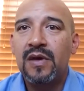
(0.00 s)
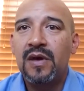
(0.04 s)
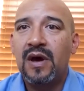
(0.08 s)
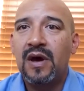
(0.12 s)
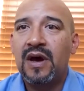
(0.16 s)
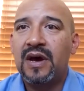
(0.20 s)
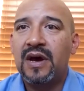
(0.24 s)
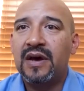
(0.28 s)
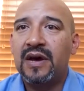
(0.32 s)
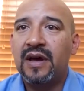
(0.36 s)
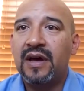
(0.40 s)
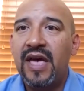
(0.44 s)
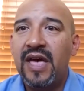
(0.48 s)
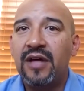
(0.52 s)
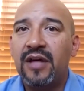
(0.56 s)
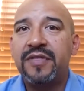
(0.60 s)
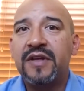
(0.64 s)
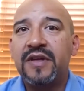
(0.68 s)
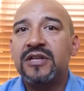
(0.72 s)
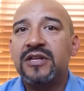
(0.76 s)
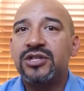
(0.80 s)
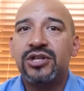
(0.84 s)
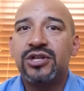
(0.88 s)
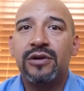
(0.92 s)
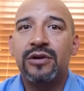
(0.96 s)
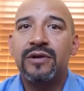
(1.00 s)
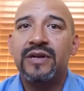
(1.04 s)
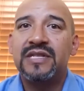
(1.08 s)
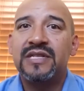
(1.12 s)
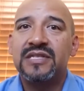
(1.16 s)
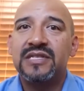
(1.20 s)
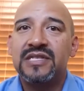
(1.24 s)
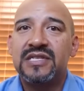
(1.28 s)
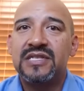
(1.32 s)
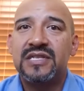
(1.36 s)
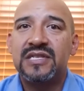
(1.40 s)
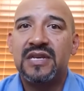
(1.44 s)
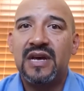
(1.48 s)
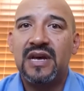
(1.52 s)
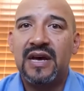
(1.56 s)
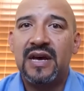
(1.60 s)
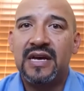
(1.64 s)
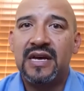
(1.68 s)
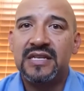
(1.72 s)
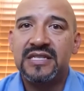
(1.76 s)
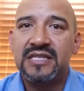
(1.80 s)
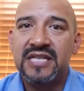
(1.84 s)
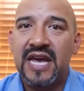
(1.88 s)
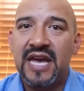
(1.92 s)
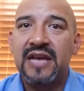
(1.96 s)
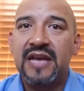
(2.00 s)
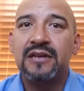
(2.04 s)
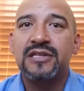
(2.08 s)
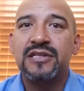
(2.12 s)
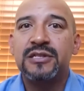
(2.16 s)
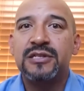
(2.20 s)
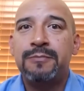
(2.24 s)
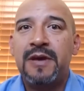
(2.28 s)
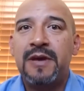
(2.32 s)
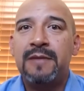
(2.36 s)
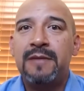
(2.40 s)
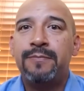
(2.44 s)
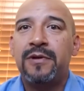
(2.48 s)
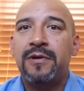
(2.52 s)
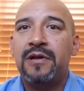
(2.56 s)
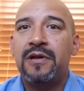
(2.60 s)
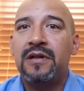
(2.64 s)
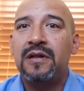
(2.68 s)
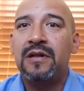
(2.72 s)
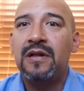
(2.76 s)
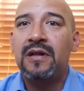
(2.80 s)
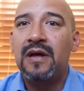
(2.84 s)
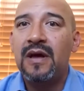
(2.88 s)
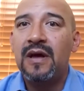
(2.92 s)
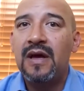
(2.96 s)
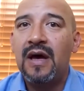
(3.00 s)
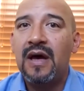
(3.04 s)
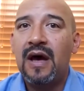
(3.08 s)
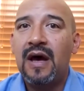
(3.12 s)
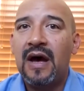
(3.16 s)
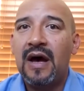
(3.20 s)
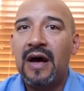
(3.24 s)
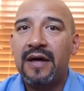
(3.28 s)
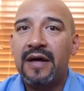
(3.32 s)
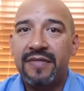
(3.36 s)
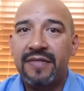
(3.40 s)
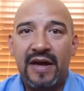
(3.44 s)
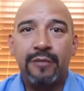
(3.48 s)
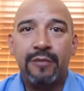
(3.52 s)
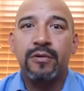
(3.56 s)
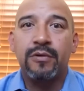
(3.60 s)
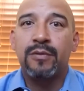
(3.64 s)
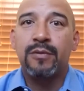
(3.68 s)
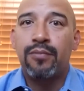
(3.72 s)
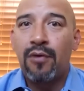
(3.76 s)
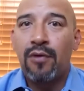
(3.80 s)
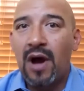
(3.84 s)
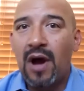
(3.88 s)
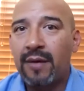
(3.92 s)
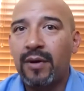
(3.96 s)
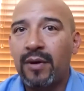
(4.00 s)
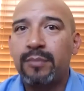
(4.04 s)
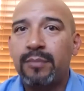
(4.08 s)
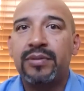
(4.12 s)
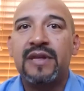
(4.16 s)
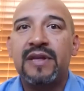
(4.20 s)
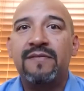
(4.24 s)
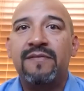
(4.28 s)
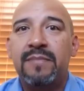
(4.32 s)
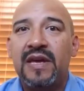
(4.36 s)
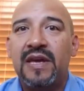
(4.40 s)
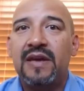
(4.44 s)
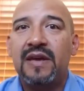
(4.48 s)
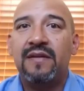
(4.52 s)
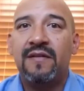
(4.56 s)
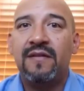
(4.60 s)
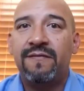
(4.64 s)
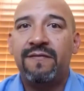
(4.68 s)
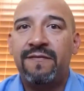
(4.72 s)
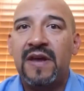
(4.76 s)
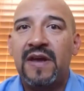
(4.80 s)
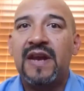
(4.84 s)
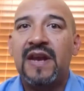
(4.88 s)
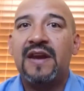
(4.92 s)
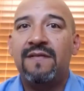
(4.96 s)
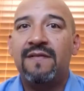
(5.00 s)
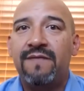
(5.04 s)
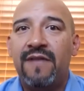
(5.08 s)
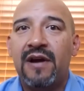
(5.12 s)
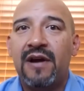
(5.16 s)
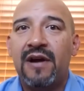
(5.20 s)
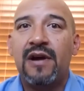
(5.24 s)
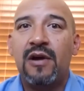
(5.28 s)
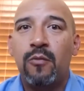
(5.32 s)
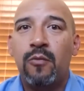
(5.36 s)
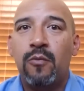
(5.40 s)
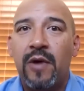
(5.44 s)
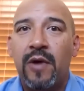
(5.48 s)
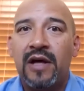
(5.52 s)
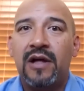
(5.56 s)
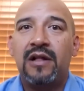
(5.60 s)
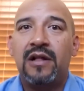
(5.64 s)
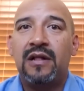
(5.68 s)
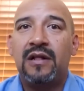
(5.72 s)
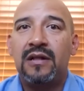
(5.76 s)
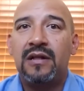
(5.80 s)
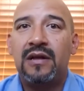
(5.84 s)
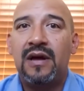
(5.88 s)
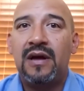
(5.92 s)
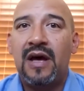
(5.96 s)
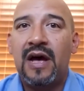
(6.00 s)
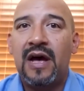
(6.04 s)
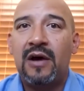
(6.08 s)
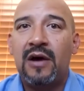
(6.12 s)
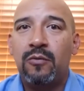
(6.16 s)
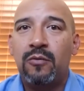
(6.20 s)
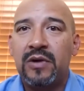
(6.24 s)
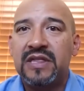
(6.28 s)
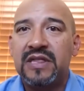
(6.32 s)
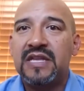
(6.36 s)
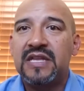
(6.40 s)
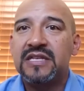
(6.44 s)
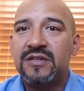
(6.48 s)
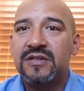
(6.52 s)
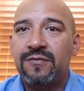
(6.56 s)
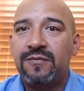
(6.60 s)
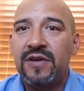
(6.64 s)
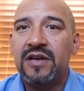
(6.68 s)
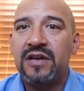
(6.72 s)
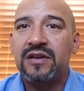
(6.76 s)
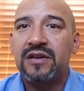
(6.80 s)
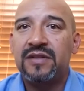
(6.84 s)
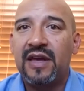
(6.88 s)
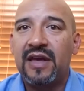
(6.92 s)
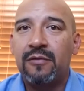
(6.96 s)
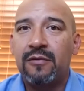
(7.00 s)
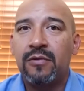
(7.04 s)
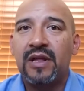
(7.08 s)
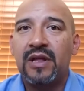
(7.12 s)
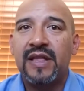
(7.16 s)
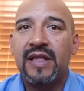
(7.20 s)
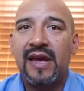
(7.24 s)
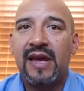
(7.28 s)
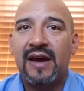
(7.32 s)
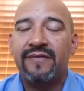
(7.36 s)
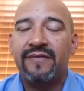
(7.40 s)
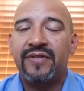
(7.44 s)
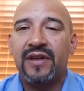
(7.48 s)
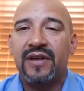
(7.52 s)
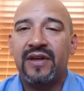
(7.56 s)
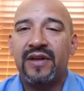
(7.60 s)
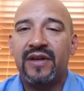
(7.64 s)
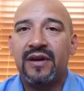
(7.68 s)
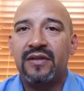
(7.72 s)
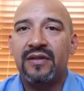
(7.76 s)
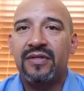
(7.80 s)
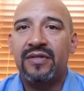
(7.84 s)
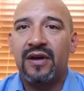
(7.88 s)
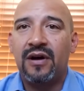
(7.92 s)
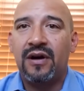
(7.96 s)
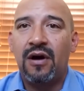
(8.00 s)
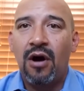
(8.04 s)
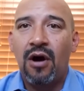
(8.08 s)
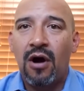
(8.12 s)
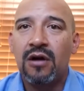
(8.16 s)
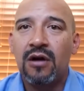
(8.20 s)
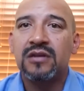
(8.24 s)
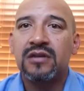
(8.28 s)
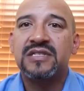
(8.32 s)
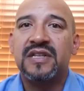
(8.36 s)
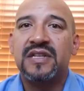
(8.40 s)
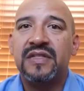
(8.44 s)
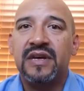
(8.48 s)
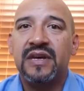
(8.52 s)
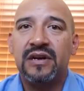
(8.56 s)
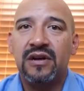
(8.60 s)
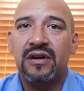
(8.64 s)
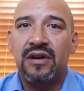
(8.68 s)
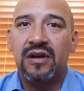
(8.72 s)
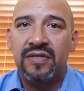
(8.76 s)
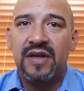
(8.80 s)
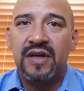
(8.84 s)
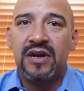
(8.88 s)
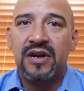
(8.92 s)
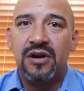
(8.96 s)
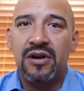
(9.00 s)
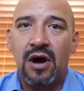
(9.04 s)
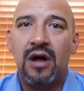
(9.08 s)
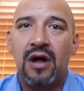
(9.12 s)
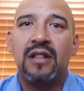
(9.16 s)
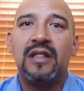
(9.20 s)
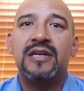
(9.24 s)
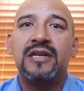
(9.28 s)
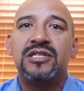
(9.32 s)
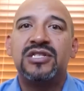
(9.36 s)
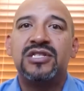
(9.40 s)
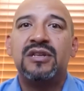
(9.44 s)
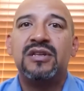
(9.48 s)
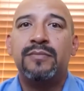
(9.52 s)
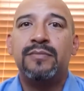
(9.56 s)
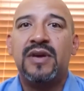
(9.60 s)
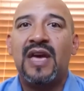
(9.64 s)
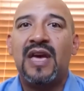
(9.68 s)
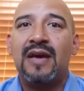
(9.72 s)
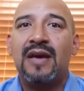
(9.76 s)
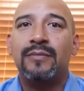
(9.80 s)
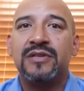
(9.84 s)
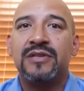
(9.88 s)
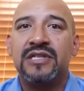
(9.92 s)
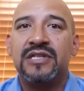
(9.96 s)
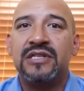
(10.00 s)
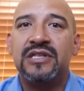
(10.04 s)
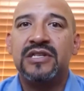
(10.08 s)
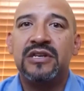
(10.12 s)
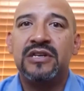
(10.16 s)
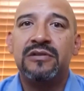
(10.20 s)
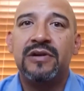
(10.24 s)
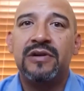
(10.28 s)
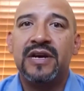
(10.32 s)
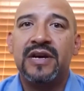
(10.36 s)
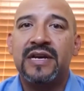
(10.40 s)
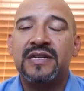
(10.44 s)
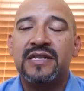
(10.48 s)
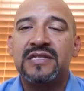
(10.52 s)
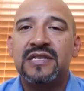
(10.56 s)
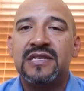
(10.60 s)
health insurance salespeople that would probably fit in very well with this field. They really have the heart and the knowledge to be able to do it.